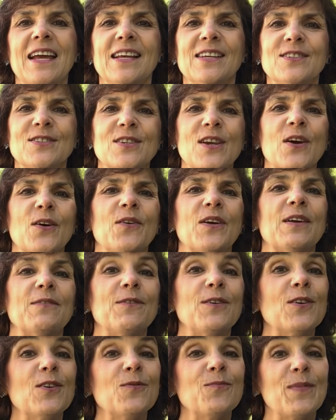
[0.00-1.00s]
So if
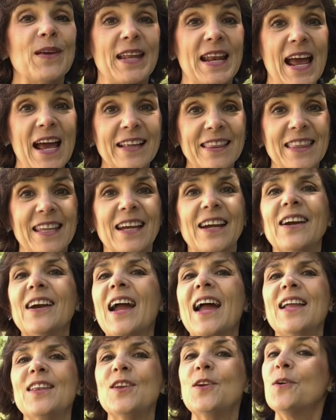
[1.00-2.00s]
you've been out there
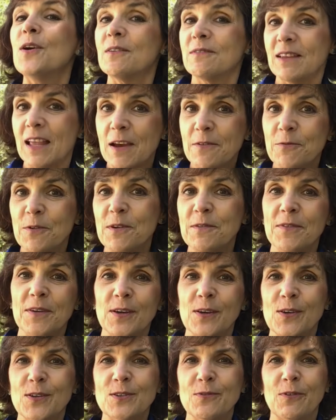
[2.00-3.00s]
and you have left
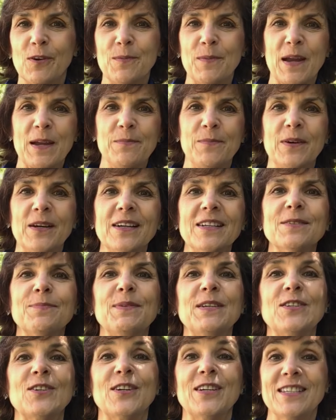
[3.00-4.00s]
reviews for my books,
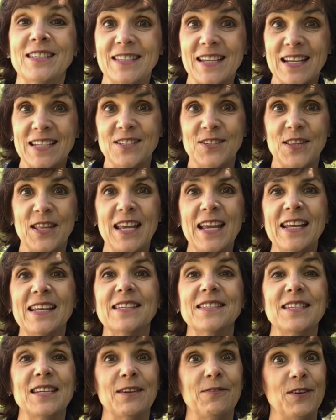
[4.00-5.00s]
be sure and stay to the end to
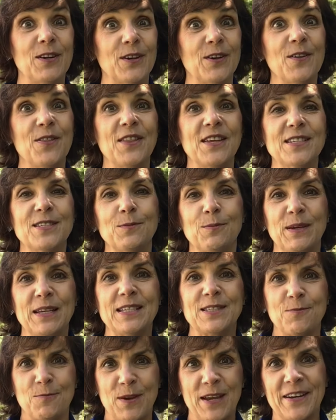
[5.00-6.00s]
see if you're this
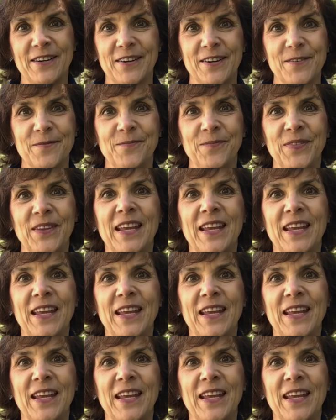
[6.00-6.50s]
week's winner.